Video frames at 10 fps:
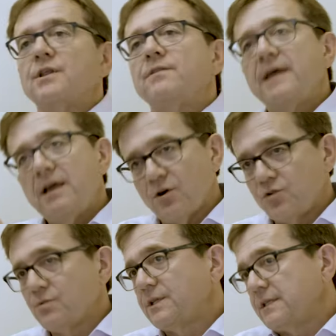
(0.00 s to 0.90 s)
that they are
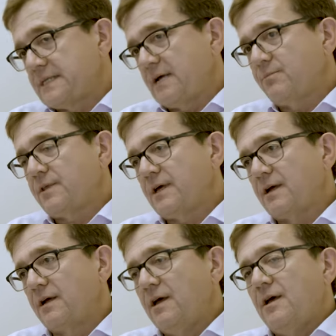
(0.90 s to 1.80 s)
doing the same
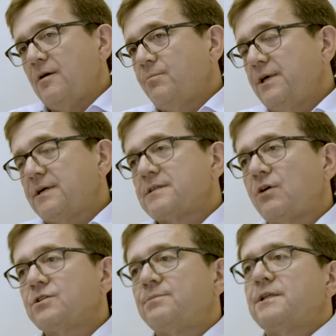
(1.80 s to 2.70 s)
thing. Because
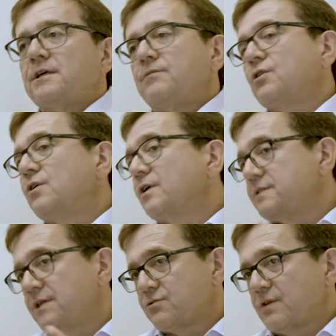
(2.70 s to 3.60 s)
ultimately, if you're going to
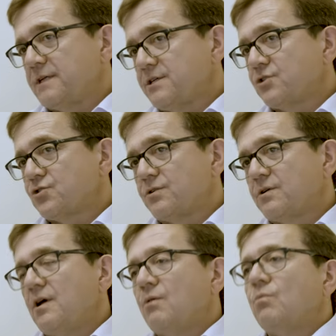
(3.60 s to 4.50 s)
see a
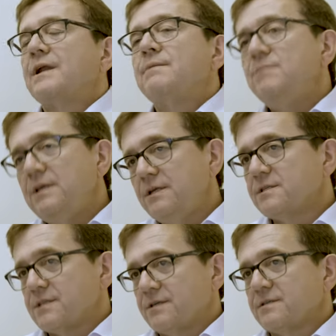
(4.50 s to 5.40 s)
transition, what it
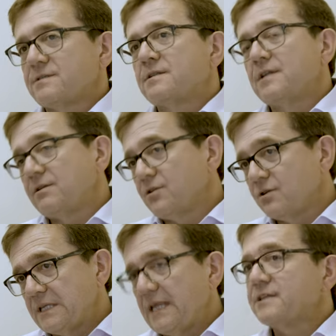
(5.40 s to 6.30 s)
means is that
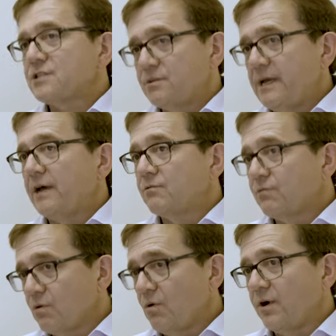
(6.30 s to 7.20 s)
there's less demand
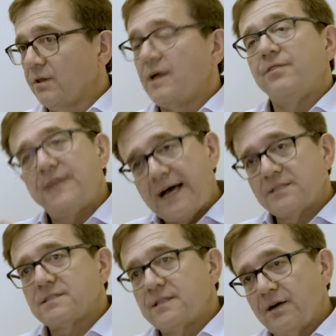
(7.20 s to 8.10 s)
for oil, and
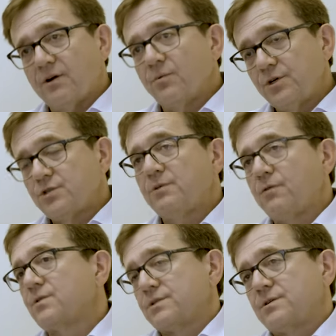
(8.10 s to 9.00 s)
that's the area we should be
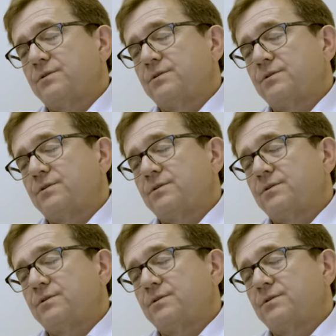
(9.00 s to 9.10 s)
focused